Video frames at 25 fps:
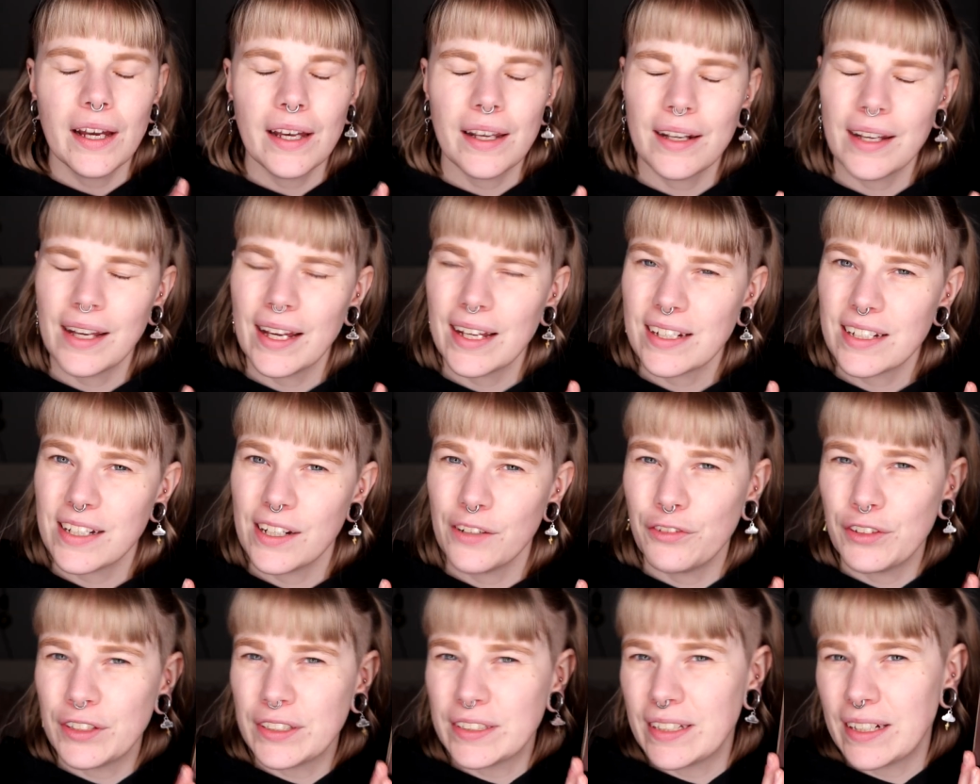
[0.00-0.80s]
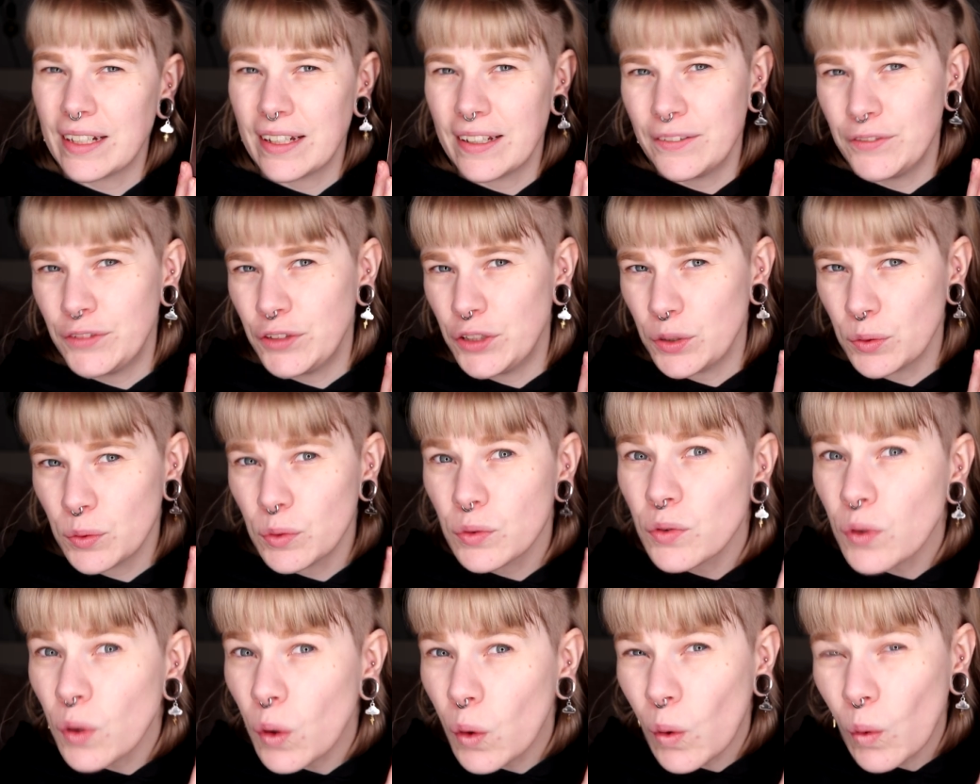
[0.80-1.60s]
And I actually think that I've
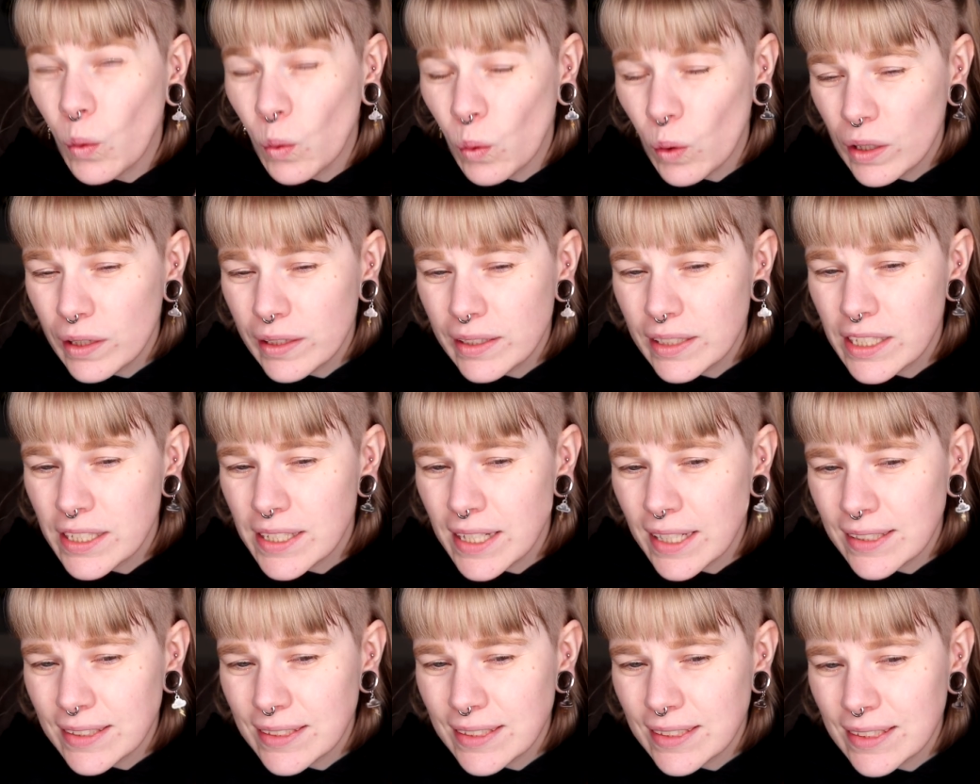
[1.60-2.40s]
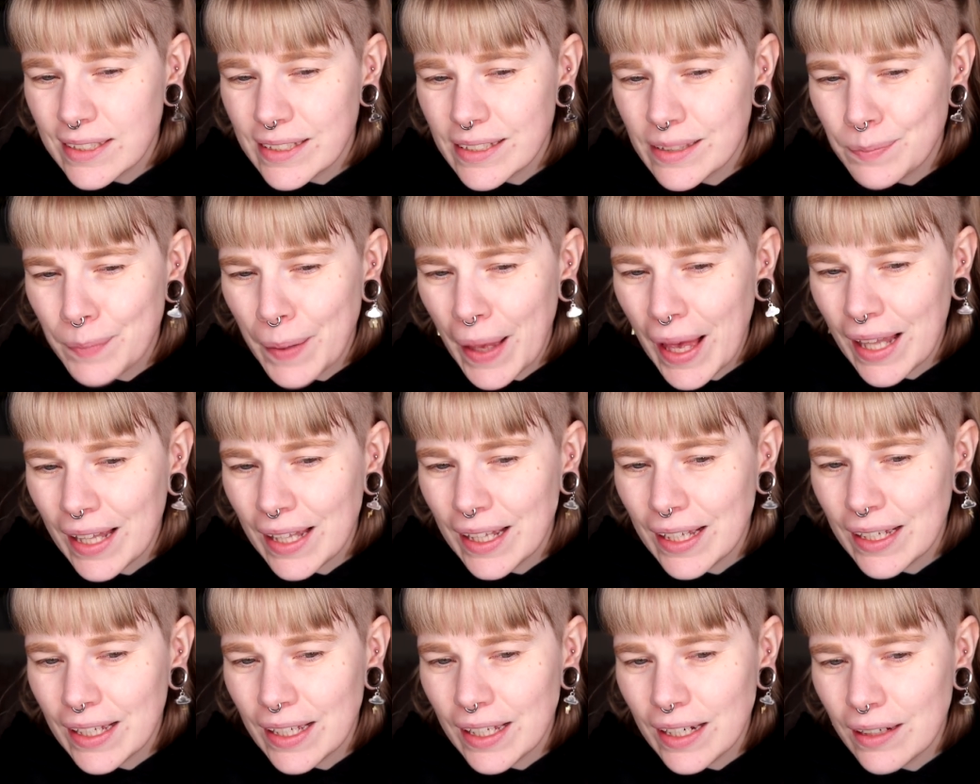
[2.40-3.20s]
used all the shades in this
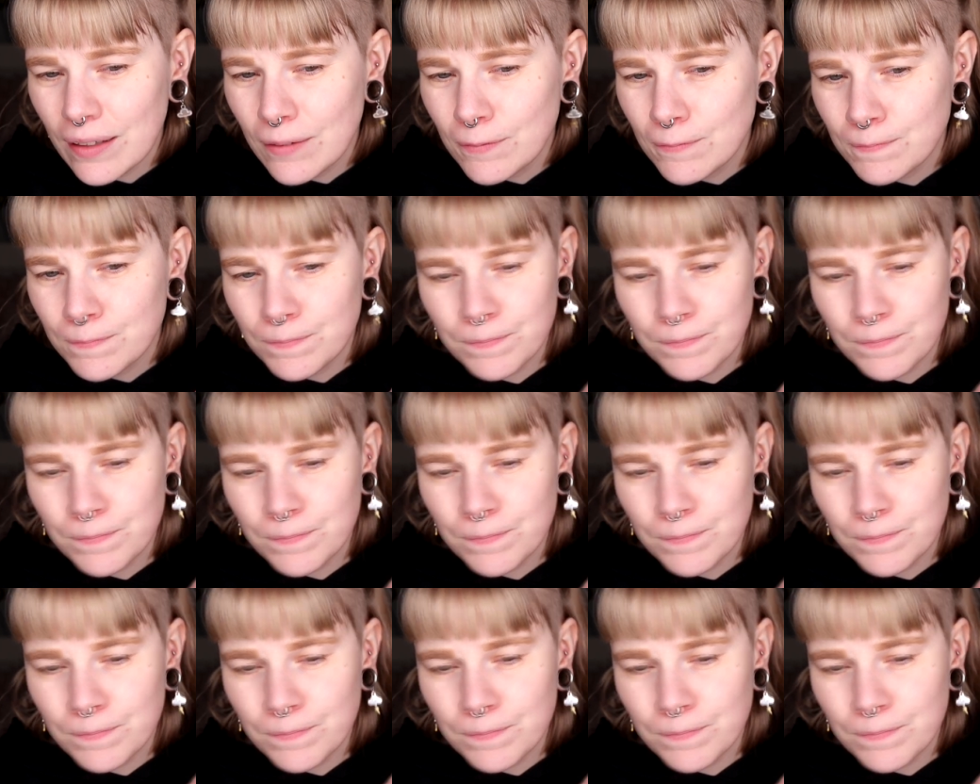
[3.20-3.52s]
palette.